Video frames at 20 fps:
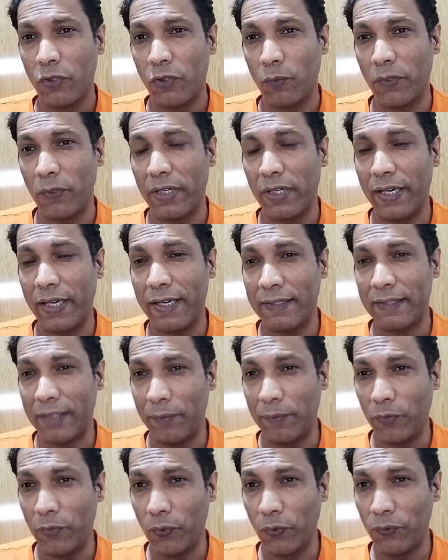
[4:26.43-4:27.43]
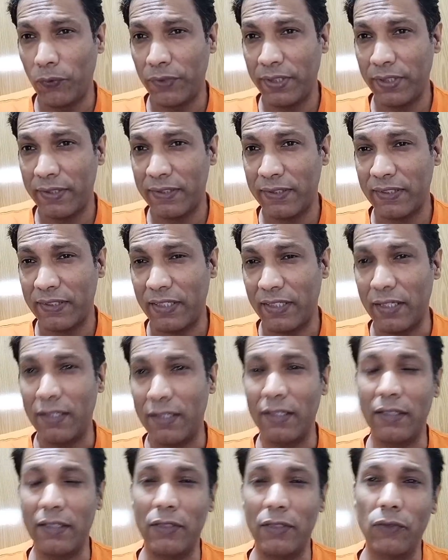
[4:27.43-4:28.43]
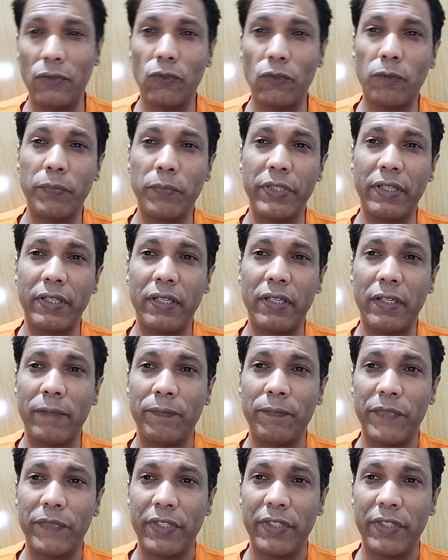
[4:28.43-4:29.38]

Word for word: human rights abuses in Ethiopia,